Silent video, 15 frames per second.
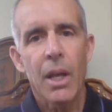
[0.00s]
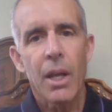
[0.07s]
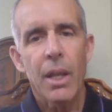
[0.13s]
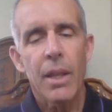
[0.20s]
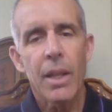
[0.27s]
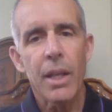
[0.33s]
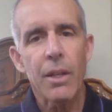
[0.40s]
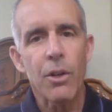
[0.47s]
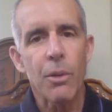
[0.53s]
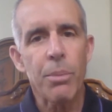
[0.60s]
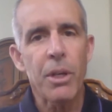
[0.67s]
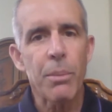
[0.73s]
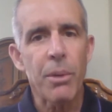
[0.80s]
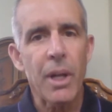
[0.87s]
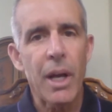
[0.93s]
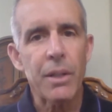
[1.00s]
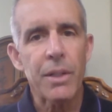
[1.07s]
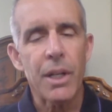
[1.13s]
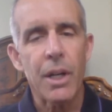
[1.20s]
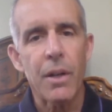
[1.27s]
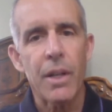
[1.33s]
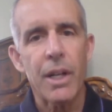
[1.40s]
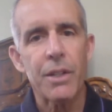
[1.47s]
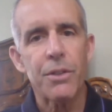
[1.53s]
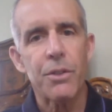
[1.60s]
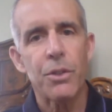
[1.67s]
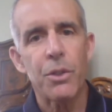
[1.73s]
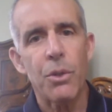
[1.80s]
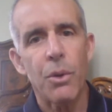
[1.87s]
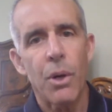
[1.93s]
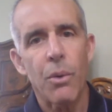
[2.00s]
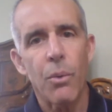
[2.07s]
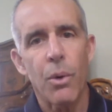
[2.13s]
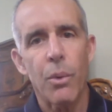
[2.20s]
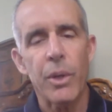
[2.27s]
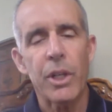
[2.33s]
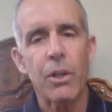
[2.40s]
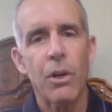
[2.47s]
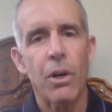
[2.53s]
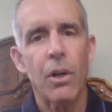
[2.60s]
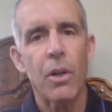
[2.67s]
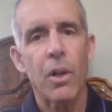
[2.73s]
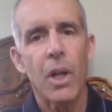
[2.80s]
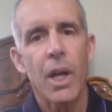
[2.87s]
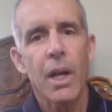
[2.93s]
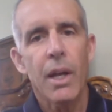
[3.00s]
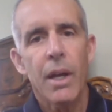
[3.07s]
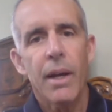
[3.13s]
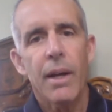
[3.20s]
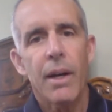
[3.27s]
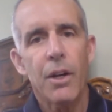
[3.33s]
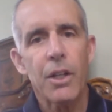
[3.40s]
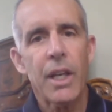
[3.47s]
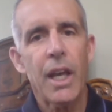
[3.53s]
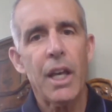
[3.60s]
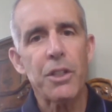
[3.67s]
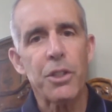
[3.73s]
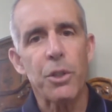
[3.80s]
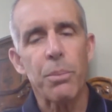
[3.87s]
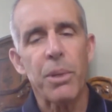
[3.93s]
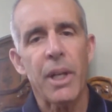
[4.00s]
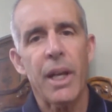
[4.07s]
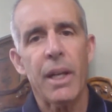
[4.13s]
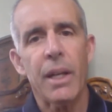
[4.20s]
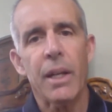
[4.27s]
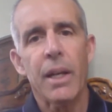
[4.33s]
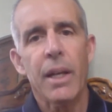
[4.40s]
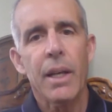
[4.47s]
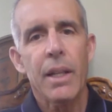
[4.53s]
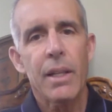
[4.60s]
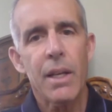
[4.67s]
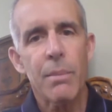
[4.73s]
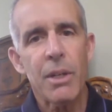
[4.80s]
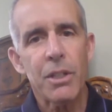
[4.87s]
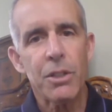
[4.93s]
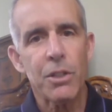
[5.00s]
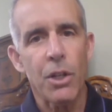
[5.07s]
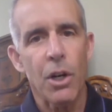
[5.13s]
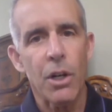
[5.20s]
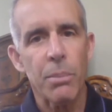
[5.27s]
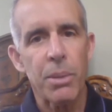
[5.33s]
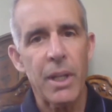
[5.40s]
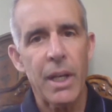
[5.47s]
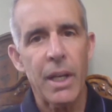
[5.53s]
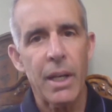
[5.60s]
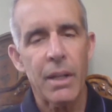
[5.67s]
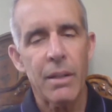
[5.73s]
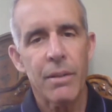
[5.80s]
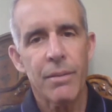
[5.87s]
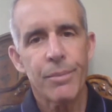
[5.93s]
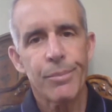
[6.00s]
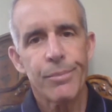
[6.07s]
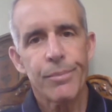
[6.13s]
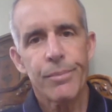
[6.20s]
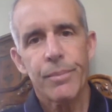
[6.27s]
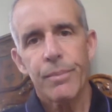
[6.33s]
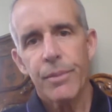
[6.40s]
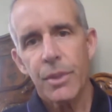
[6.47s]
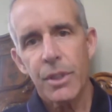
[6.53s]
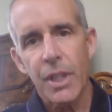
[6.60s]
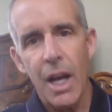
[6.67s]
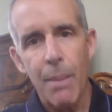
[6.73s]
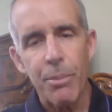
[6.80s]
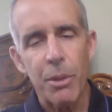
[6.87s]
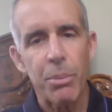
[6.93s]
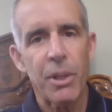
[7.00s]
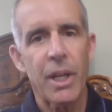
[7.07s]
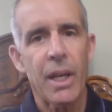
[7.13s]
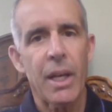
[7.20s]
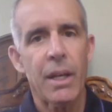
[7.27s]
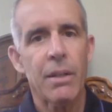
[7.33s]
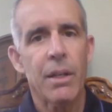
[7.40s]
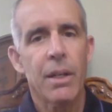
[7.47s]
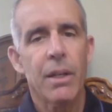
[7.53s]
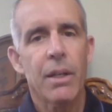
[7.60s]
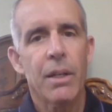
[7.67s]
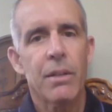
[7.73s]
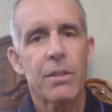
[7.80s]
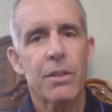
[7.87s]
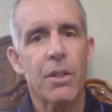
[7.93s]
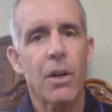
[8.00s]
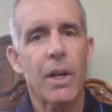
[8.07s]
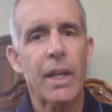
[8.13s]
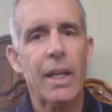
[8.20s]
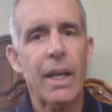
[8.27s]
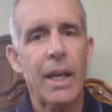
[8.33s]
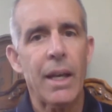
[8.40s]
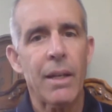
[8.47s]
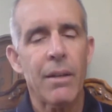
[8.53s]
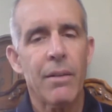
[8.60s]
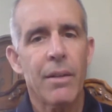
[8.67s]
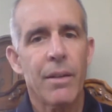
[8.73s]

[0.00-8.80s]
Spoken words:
Then there are people out there that do what we call occasional planning. They may start a plan, stop the plan, start again,